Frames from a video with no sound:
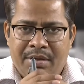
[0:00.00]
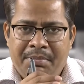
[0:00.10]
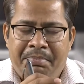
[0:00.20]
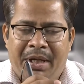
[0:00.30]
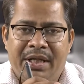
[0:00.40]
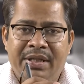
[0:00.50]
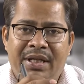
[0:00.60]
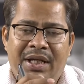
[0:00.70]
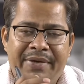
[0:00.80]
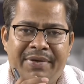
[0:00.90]
but in the
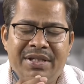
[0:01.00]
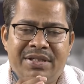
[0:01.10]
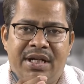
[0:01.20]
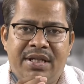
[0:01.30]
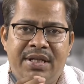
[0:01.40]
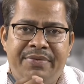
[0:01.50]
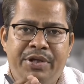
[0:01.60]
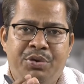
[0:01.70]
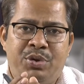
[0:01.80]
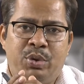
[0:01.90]
level strategy, we
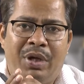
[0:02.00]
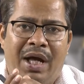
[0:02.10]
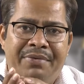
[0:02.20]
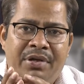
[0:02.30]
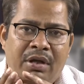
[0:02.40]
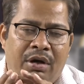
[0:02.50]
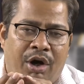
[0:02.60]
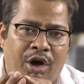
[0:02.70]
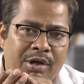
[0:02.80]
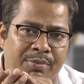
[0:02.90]
used to have
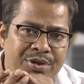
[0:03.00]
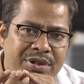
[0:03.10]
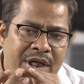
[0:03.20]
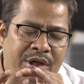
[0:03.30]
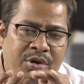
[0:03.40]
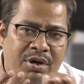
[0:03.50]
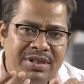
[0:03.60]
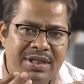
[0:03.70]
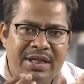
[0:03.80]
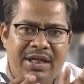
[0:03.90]
almost a
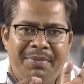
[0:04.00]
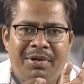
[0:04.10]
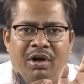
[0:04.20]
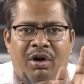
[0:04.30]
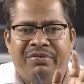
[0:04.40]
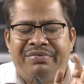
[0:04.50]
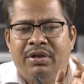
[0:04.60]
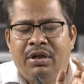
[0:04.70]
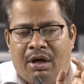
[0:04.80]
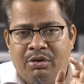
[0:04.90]
constant level of
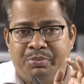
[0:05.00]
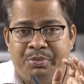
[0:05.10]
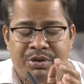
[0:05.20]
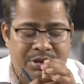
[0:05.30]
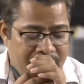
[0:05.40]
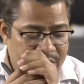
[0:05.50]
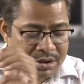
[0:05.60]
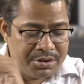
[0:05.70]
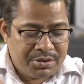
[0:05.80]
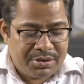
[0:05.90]
output.
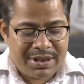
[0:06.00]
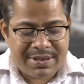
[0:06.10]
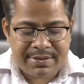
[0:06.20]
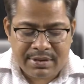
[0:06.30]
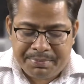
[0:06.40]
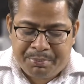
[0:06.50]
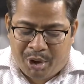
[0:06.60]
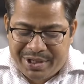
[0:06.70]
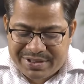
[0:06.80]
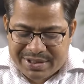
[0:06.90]
So, this
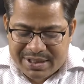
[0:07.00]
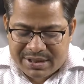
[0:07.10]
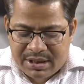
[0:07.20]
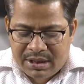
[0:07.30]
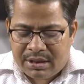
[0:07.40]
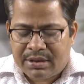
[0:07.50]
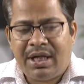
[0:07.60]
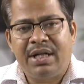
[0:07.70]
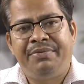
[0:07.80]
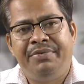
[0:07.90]
point says
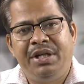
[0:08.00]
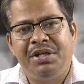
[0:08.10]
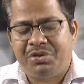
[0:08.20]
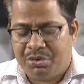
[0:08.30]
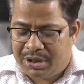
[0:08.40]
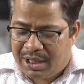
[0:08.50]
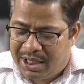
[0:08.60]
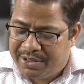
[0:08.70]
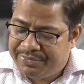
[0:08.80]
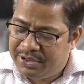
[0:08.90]
that we should
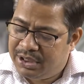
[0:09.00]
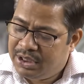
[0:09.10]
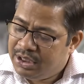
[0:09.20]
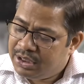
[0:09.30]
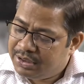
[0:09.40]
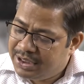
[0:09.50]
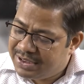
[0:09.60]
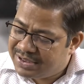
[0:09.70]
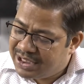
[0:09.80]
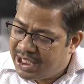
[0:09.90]
have the
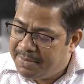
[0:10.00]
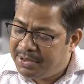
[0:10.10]
same